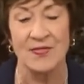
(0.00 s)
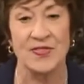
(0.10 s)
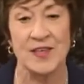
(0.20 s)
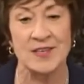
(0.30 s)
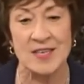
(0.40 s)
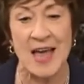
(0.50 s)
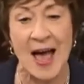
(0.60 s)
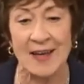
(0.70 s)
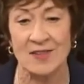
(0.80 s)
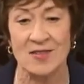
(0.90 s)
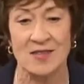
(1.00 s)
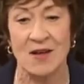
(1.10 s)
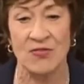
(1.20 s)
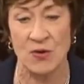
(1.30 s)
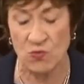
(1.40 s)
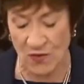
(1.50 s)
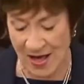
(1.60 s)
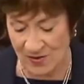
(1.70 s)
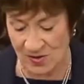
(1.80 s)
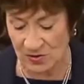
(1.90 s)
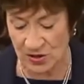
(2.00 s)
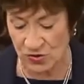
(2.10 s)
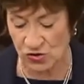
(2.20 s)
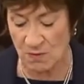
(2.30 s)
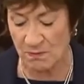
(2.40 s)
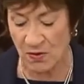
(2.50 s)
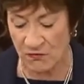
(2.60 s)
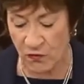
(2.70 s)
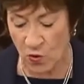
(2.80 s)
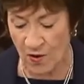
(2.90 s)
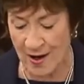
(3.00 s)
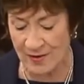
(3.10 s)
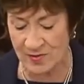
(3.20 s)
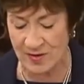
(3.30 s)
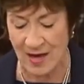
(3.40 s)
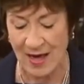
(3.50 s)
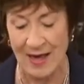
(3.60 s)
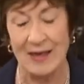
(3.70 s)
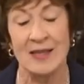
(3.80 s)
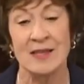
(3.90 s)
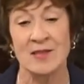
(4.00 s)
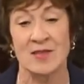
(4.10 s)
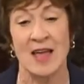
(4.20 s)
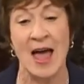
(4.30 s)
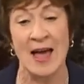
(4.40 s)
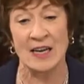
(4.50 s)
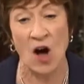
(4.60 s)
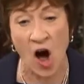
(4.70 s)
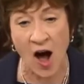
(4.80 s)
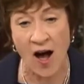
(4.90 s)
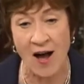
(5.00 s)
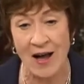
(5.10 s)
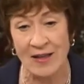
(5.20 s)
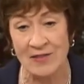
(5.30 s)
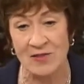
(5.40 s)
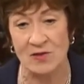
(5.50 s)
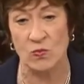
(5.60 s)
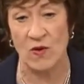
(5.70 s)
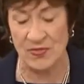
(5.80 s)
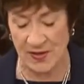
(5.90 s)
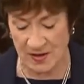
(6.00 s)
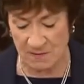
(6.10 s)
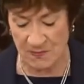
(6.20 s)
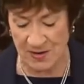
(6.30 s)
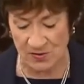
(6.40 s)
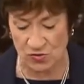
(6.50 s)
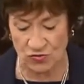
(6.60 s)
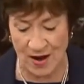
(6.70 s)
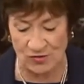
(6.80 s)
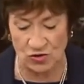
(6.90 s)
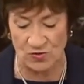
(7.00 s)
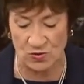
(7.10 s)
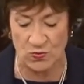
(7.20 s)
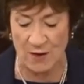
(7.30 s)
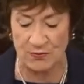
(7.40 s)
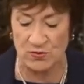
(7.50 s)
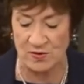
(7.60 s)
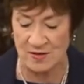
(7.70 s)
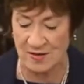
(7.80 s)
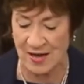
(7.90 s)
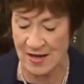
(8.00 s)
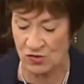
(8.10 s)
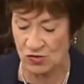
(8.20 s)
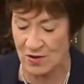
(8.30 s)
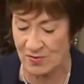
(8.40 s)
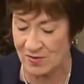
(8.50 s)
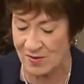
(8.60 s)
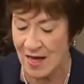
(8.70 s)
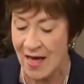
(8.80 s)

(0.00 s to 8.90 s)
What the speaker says: the text of the resolution before us is at odds with the administration's representations.